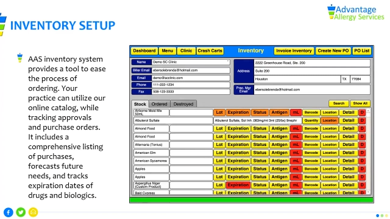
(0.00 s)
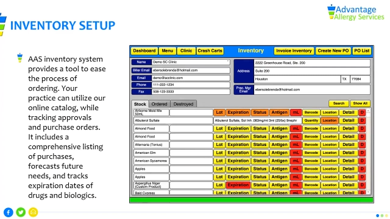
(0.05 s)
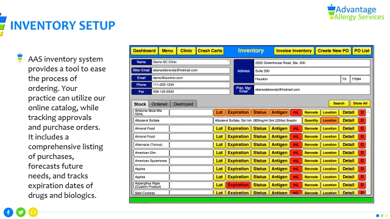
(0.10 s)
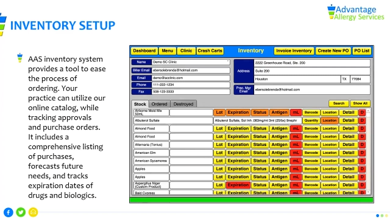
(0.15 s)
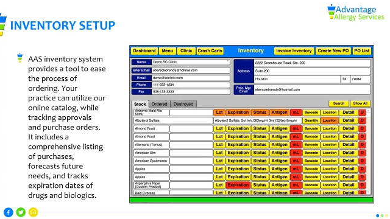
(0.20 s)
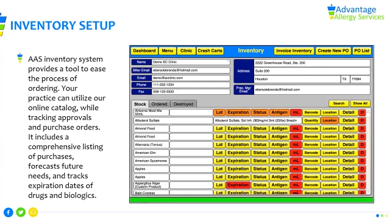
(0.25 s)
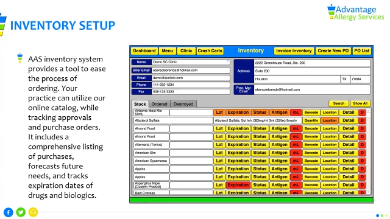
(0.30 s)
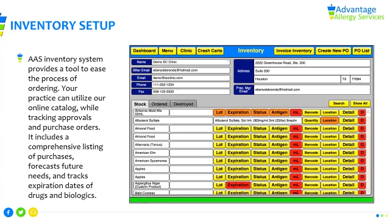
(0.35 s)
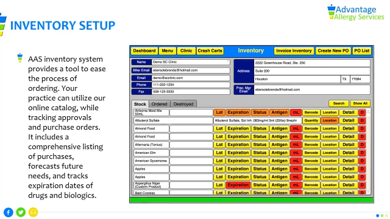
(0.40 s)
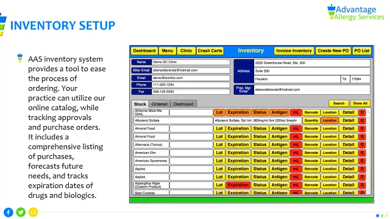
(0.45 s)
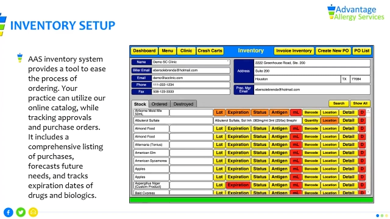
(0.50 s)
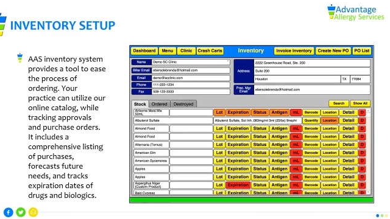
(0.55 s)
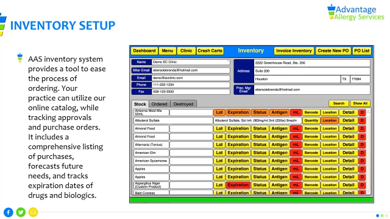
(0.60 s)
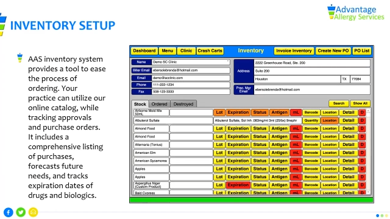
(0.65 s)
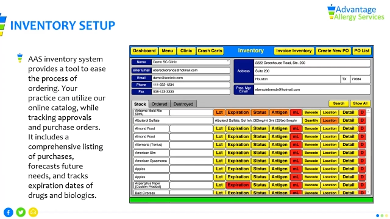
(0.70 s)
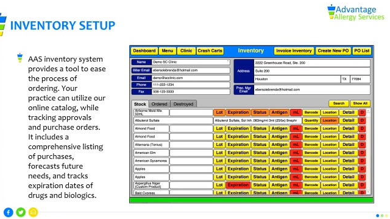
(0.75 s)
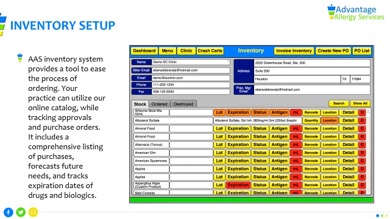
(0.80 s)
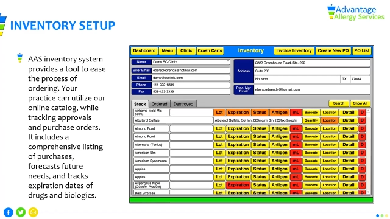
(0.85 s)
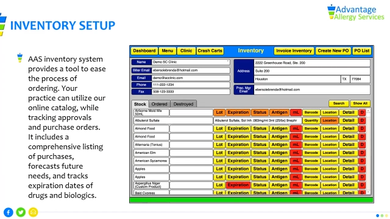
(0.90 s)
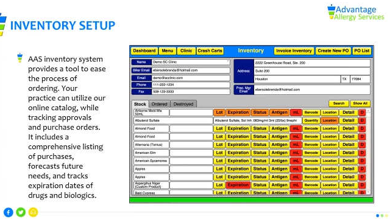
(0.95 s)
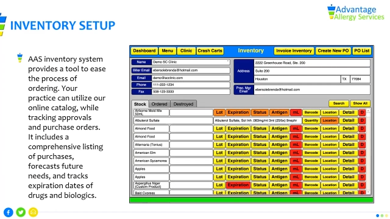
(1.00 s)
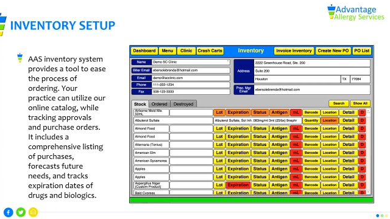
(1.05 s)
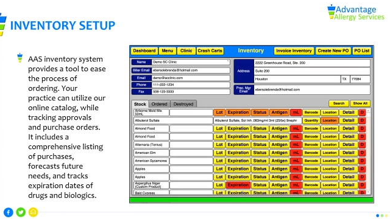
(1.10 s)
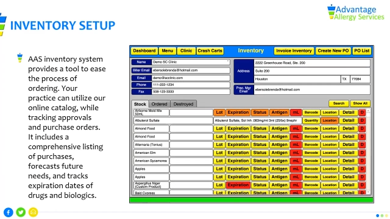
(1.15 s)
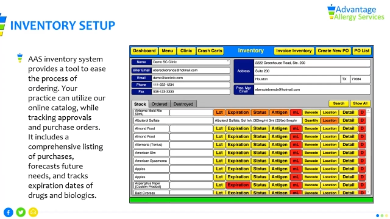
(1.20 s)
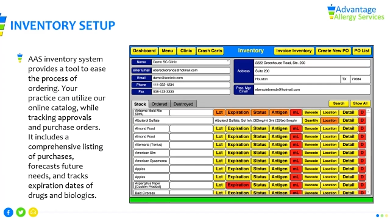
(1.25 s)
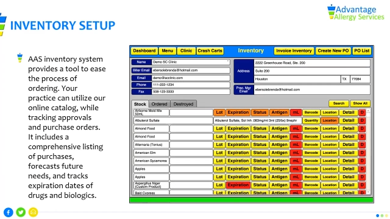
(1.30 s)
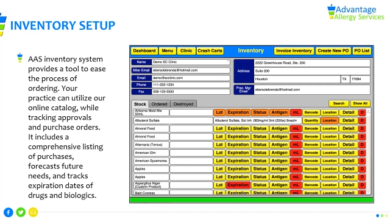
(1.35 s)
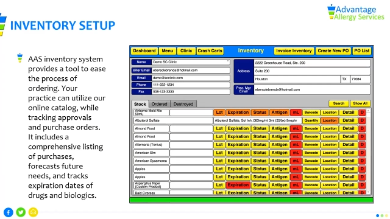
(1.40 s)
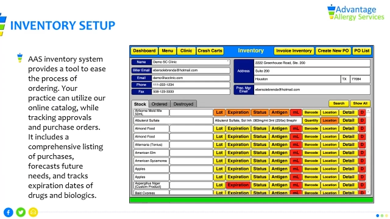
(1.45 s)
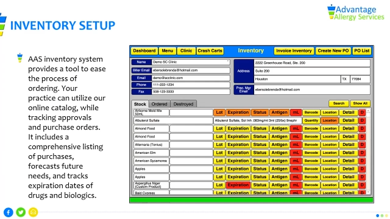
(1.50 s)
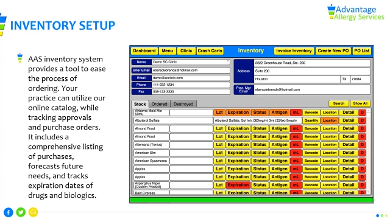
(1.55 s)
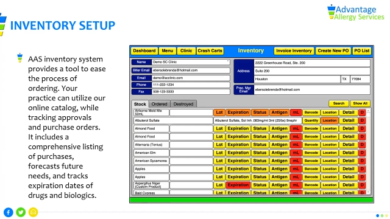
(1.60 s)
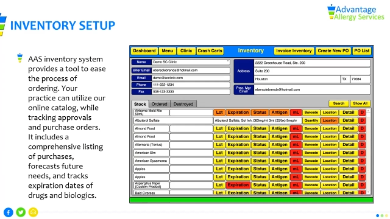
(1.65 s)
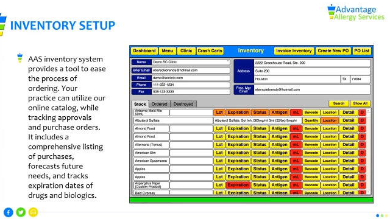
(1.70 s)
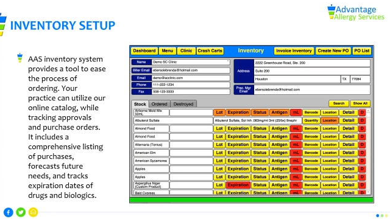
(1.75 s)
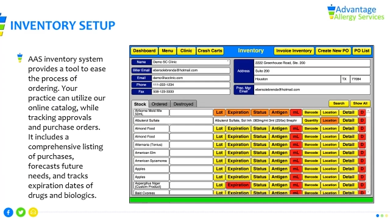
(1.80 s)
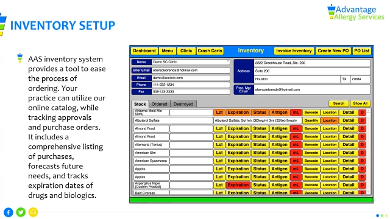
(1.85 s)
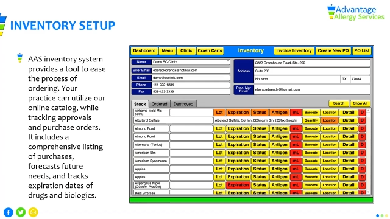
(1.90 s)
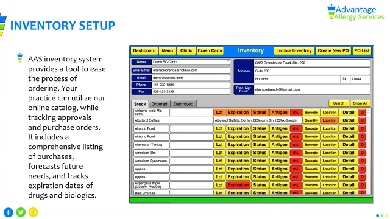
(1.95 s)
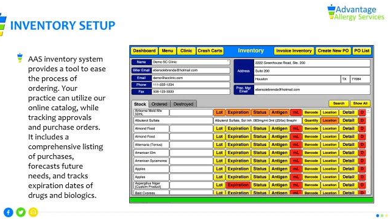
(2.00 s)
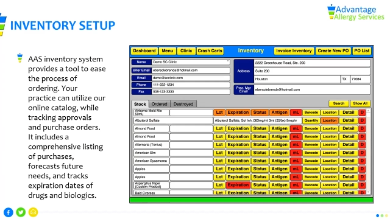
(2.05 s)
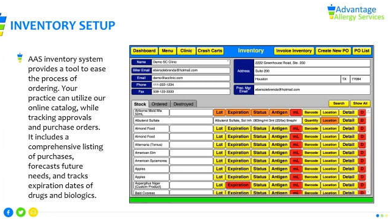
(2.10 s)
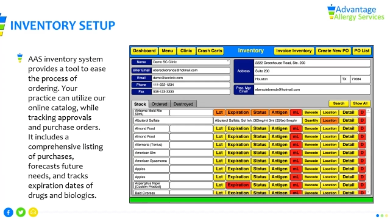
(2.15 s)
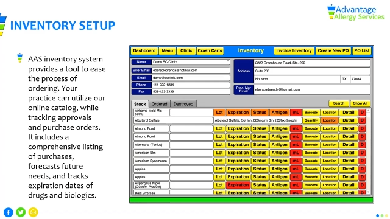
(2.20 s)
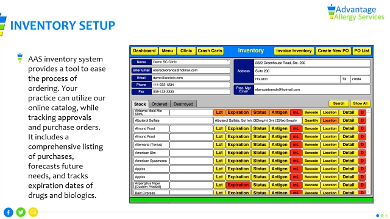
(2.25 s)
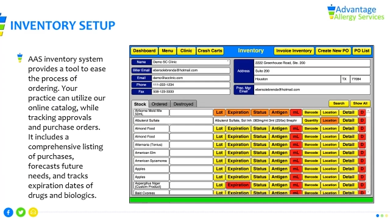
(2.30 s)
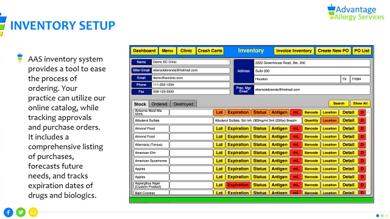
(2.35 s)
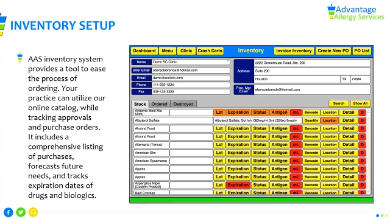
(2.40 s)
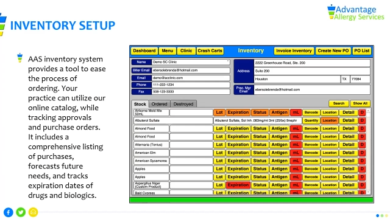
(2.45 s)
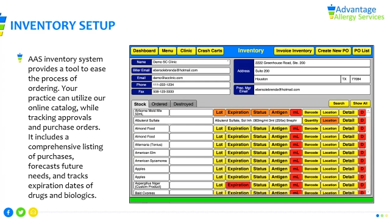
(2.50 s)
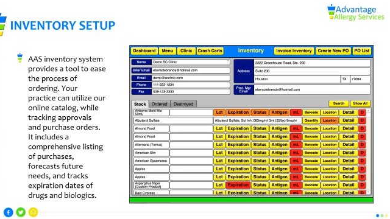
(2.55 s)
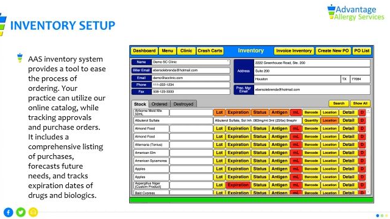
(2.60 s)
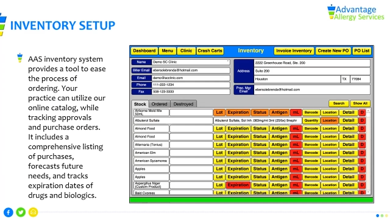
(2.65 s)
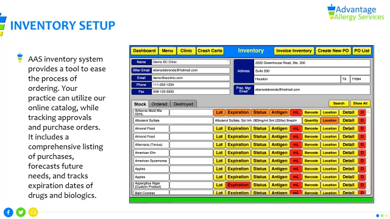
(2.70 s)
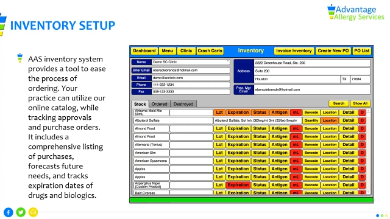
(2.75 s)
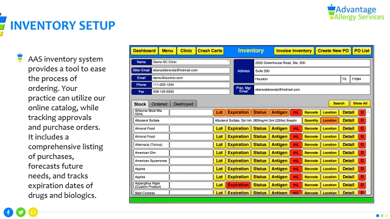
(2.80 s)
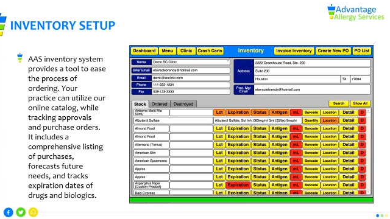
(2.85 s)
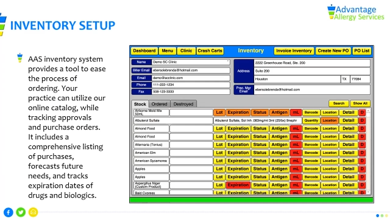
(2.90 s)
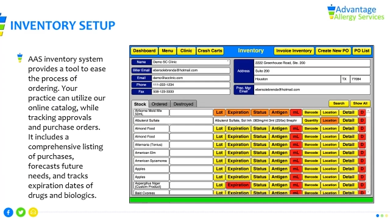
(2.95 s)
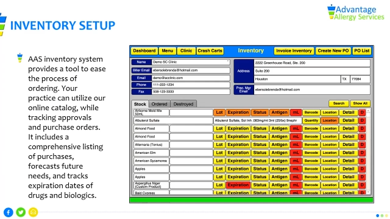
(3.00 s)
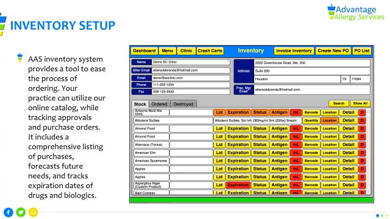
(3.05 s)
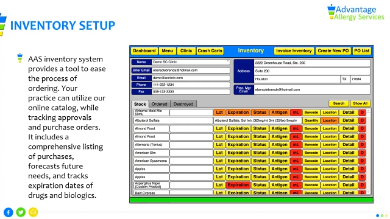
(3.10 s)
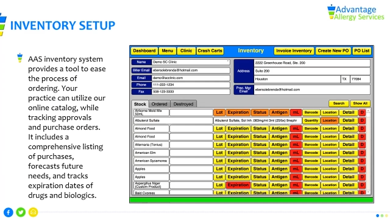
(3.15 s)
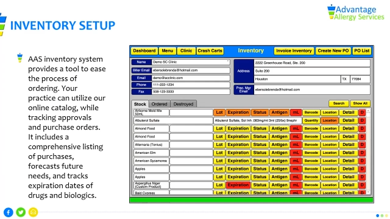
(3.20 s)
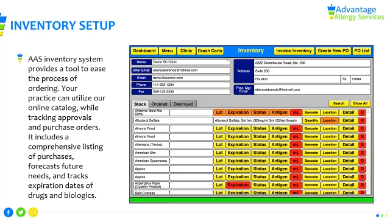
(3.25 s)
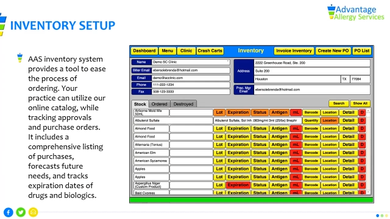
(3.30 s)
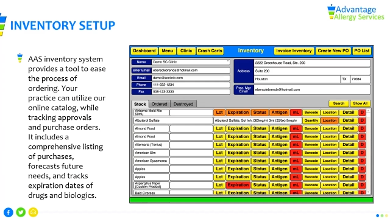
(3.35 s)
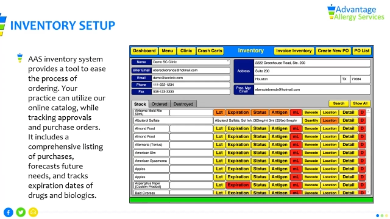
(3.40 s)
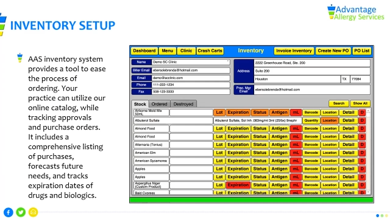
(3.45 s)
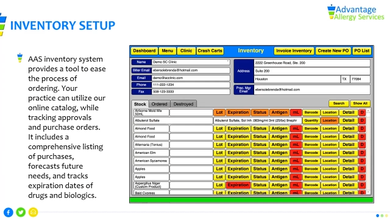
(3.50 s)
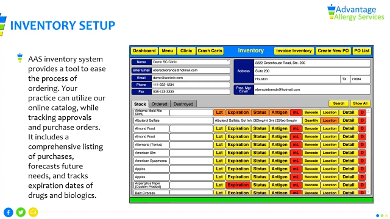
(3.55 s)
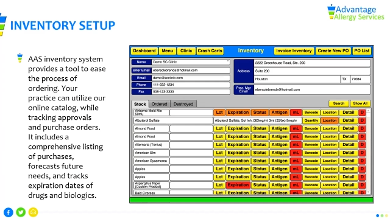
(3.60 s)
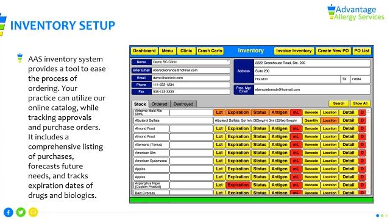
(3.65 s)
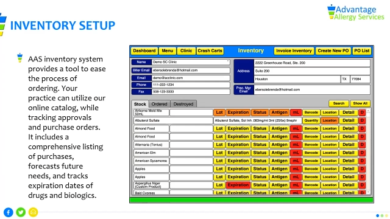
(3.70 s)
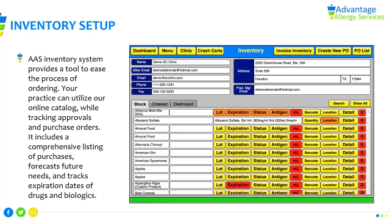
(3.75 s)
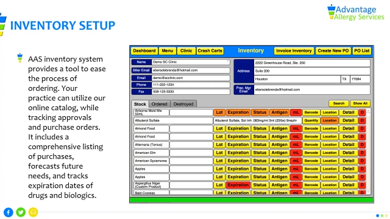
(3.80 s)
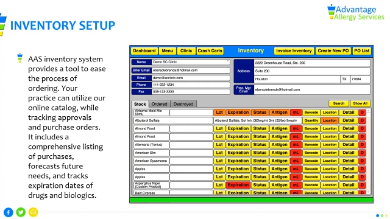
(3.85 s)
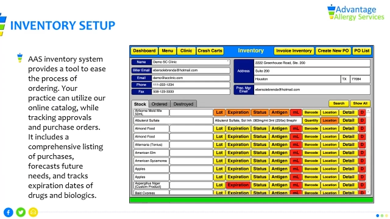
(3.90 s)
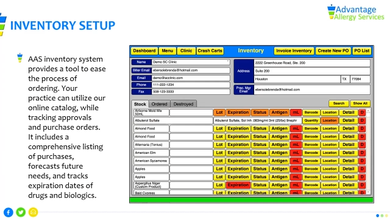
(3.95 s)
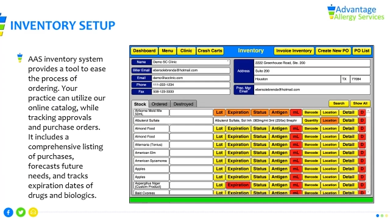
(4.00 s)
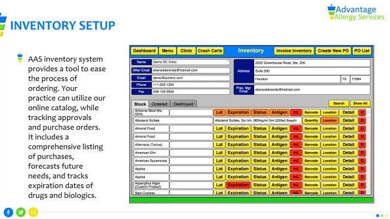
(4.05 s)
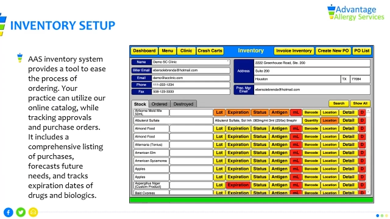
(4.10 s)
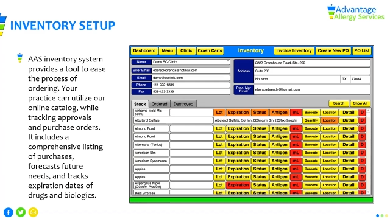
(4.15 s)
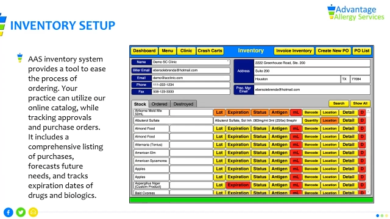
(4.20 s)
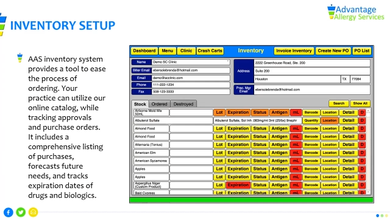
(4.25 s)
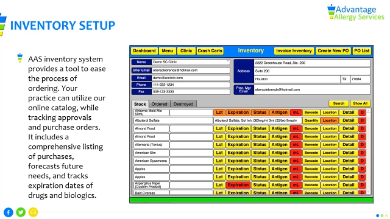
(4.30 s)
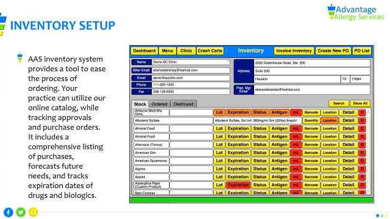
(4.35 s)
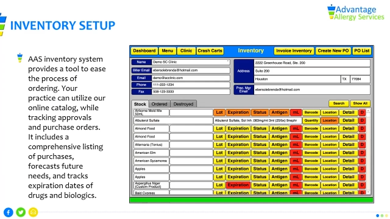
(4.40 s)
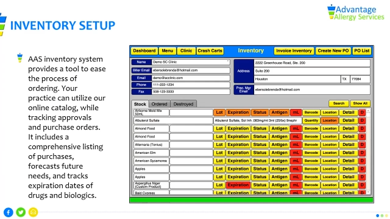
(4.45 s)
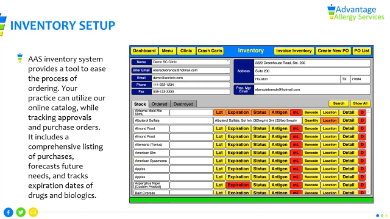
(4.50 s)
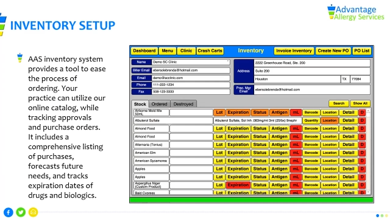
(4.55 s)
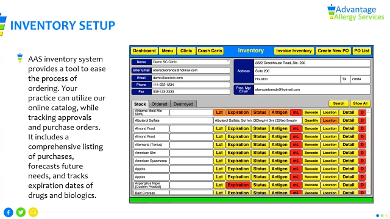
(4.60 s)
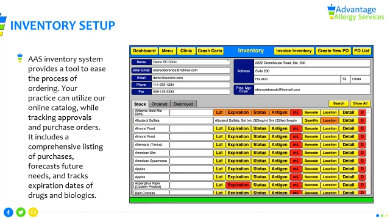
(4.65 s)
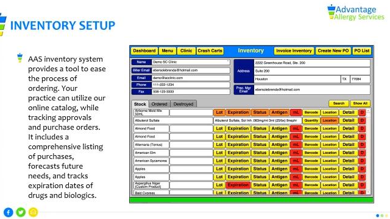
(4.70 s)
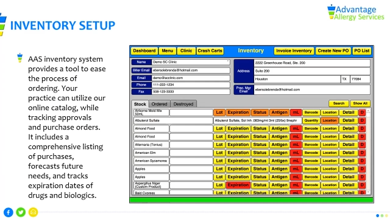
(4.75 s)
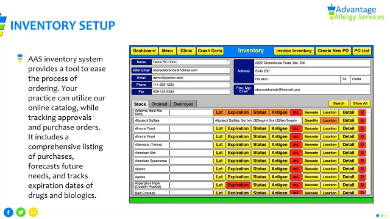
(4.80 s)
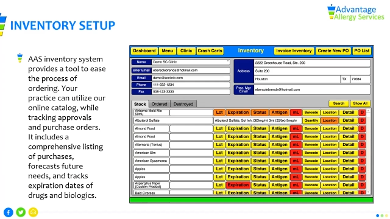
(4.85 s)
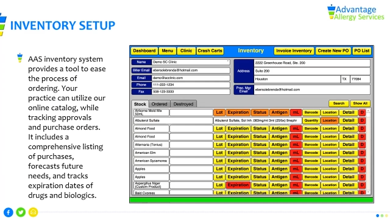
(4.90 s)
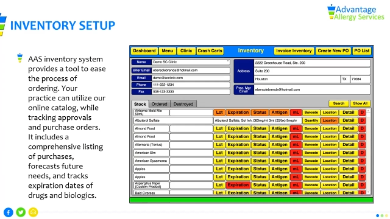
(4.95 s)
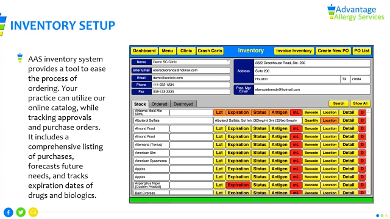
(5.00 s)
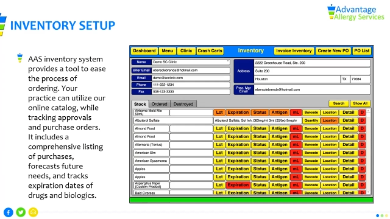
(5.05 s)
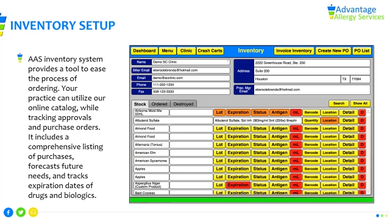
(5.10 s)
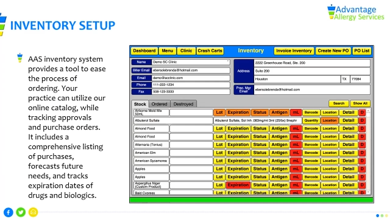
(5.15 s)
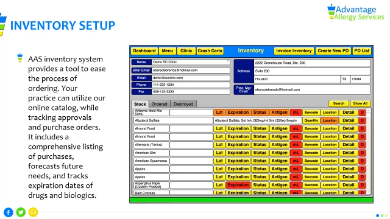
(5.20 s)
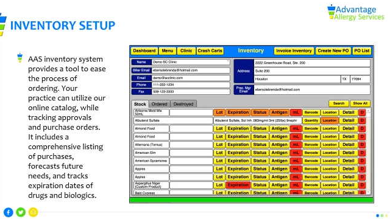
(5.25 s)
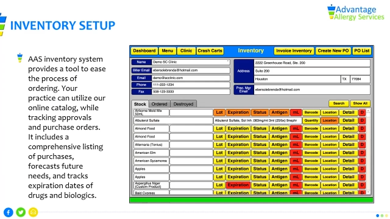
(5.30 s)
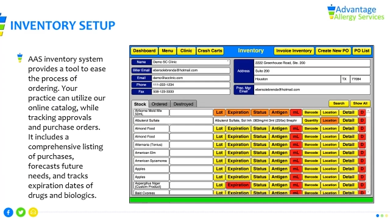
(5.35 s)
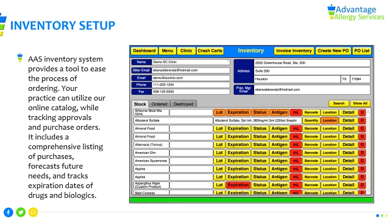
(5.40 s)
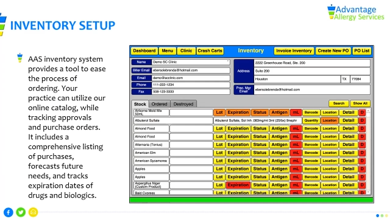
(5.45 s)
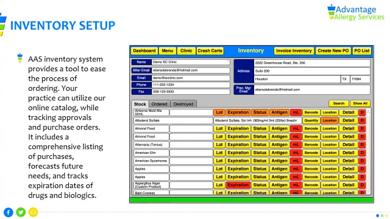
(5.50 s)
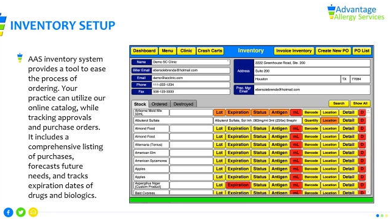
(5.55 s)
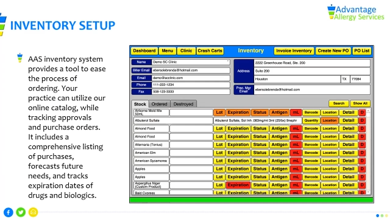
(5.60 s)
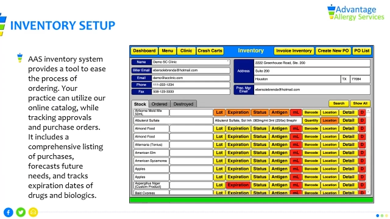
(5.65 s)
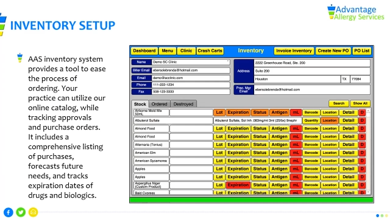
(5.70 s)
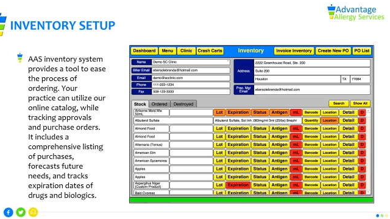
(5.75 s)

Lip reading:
No face is visible, so there are no lips to read.